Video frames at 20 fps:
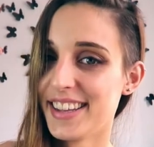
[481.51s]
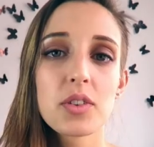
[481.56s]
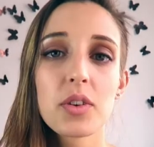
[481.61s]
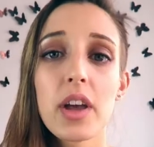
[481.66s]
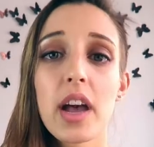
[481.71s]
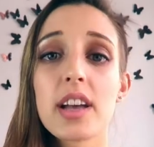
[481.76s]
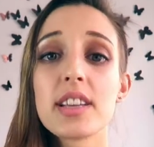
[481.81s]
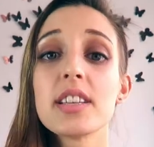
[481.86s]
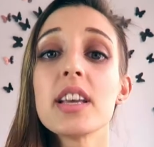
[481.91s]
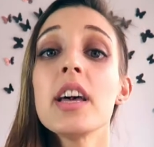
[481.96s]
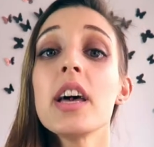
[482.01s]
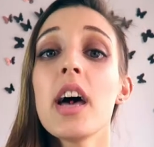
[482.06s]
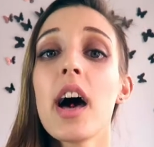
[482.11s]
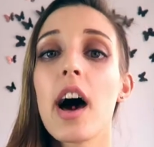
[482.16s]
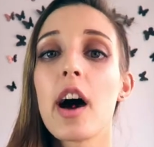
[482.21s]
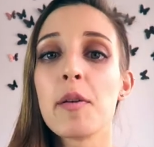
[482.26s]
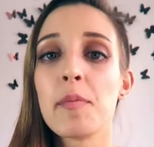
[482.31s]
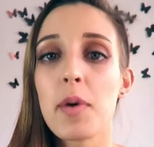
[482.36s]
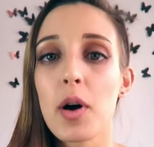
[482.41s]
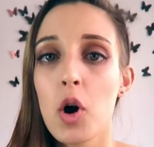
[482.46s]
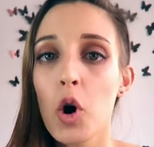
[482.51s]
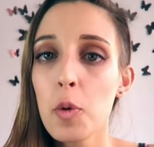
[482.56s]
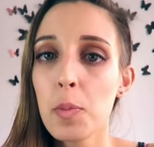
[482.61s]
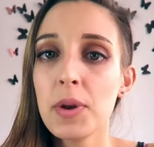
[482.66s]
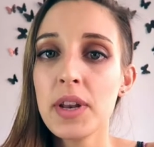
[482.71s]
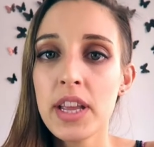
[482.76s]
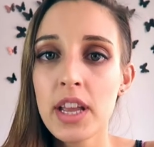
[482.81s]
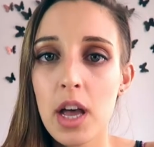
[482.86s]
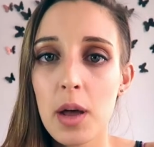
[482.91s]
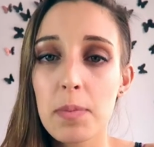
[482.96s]
So guys, I'm
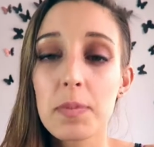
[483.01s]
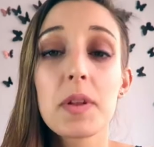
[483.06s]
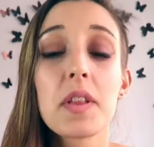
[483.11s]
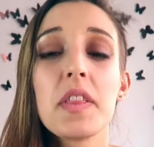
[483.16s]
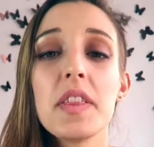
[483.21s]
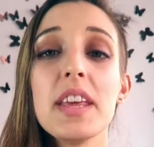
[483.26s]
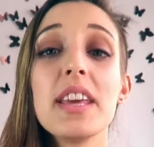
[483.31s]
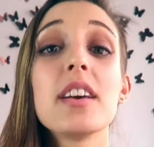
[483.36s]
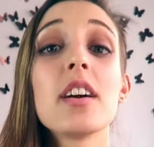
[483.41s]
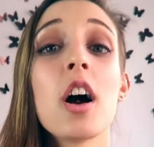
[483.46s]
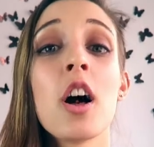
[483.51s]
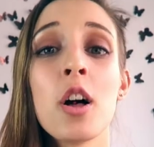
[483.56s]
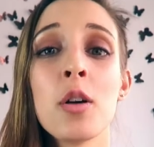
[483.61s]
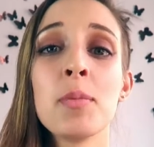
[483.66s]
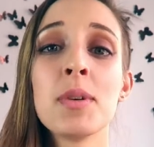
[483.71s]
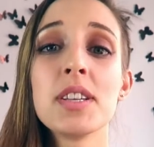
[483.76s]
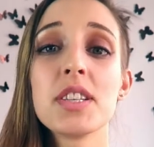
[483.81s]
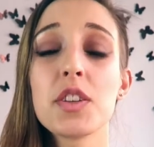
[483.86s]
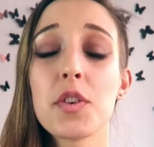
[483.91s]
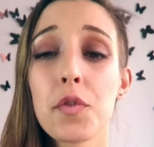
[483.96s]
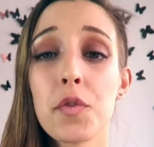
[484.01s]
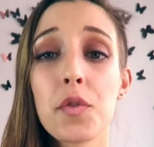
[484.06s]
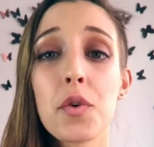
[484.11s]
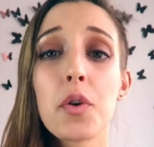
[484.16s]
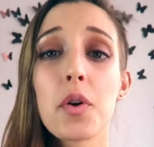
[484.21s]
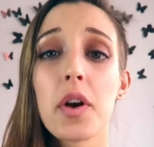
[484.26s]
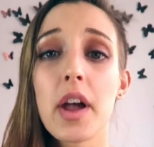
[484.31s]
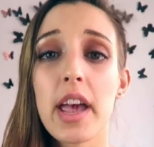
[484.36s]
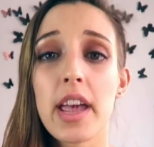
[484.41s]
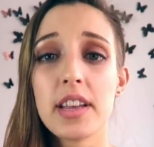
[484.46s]
opening up the comments
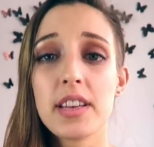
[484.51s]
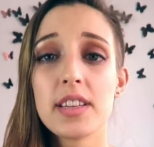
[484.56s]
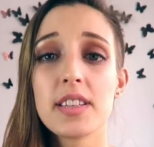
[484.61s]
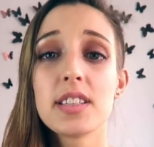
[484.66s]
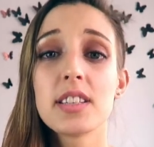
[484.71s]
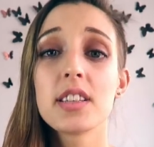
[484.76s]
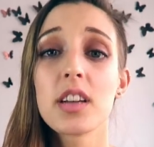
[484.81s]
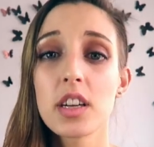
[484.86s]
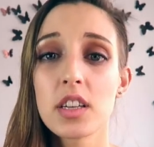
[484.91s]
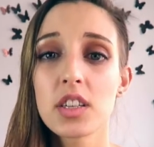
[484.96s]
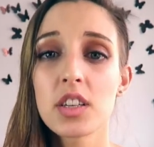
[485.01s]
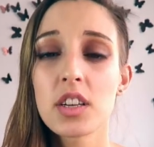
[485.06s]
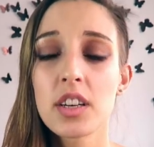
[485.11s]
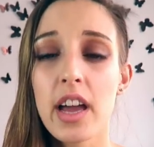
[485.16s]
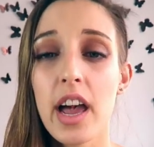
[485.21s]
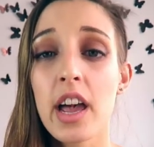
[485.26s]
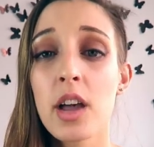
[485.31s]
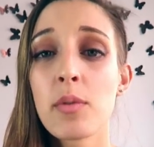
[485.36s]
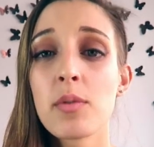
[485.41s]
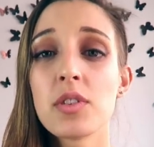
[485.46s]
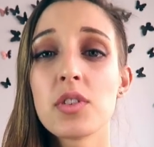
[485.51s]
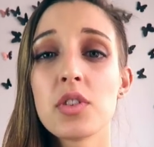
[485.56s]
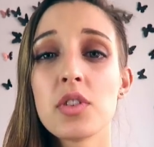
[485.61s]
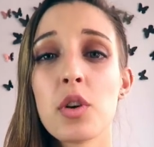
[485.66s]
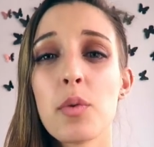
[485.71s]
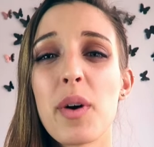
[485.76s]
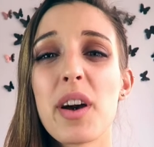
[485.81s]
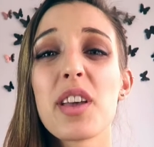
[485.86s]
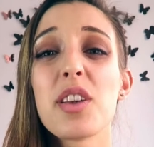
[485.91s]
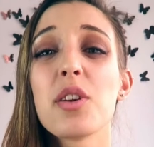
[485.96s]
for a discussion. I want to
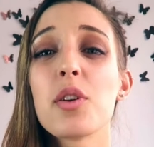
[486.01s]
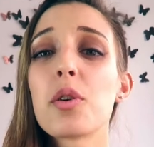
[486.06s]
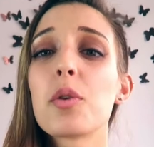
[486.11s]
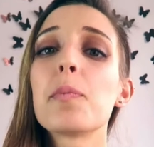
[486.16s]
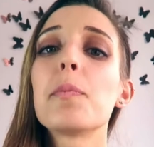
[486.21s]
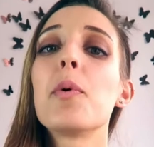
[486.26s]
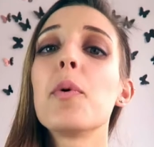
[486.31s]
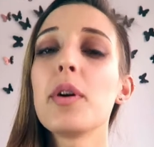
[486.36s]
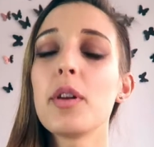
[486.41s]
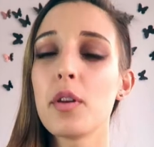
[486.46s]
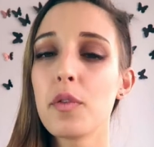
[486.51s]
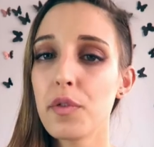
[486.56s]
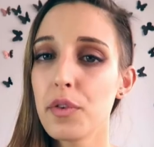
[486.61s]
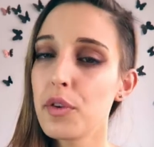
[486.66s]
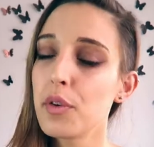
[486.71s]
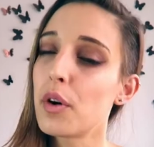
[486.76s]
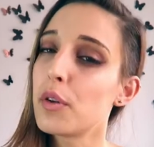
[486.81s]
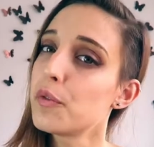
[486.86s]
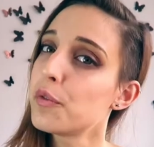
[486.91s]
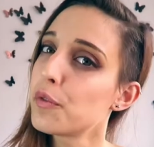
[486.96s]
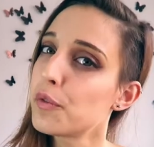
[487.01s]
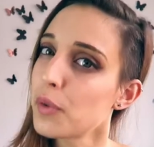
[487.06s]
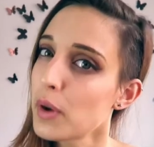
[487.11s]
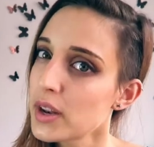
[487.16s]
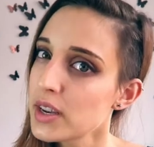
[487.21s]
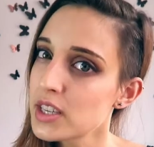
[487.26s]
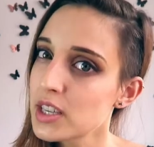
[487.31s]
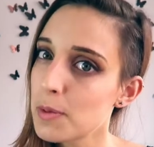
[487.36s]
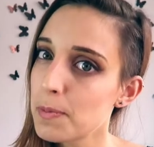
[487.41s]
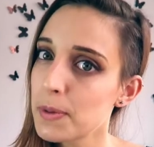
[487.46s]
know what your point of view on
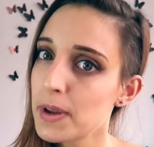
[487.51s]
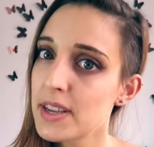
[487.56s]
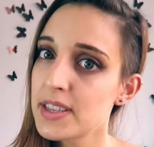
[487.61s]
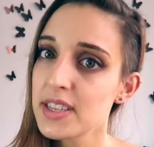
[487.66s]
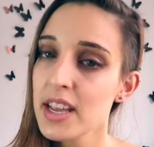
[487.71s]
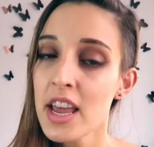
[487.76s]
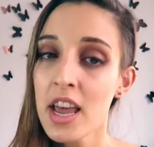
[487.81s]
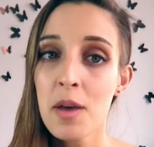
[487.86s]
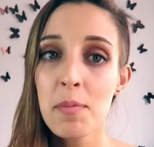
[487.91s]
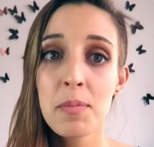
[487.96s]
friendship is.